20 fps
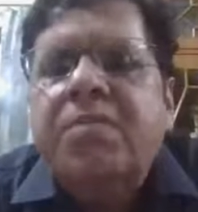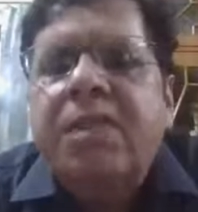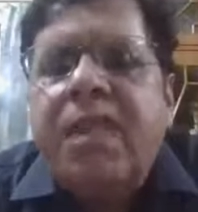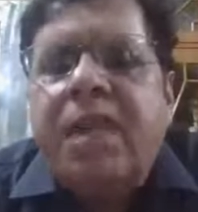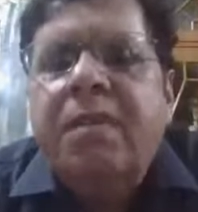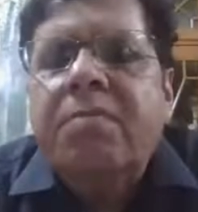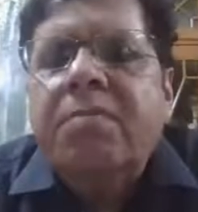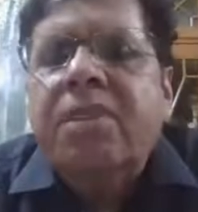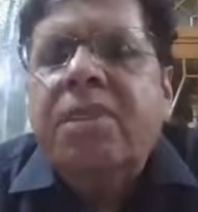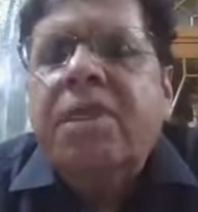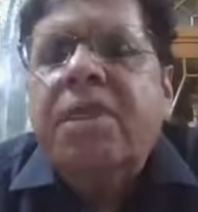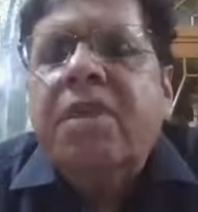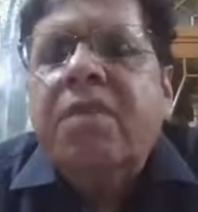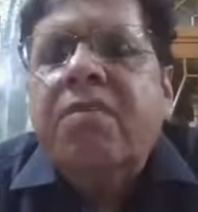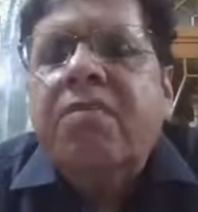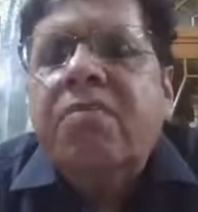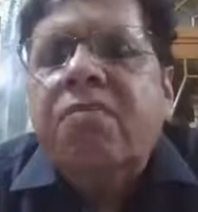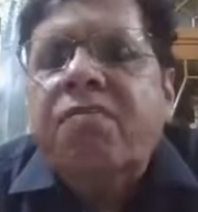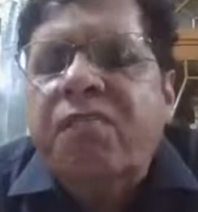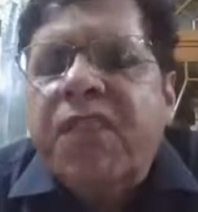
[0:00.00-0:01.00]
terms
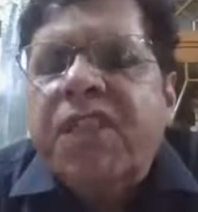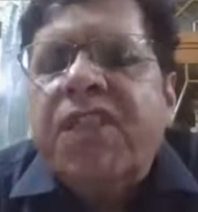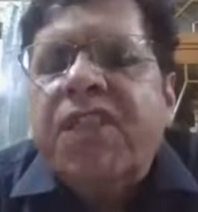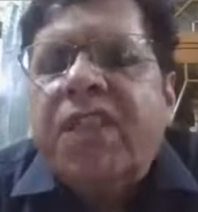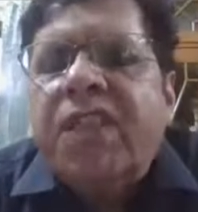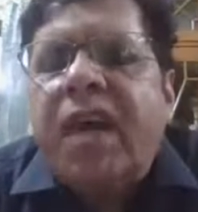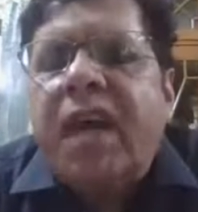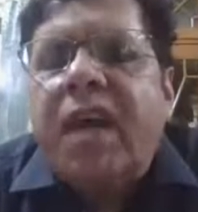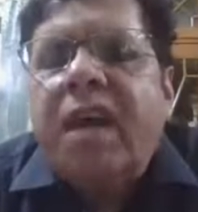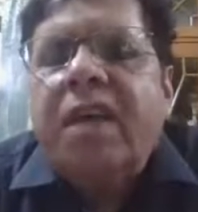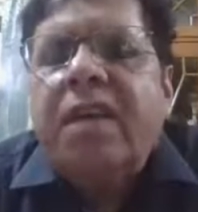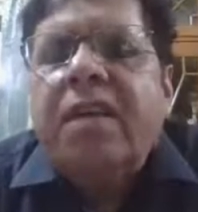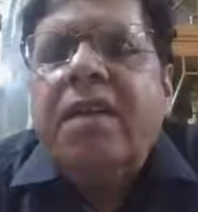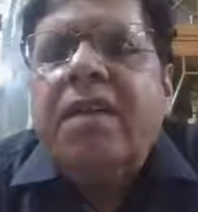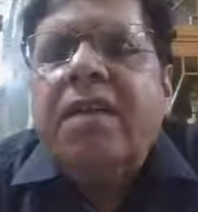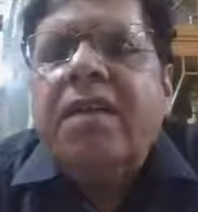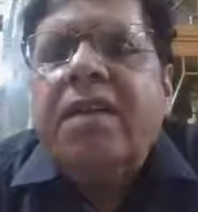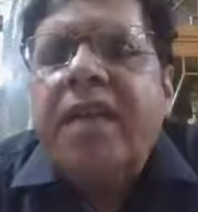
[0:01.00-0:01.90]
which are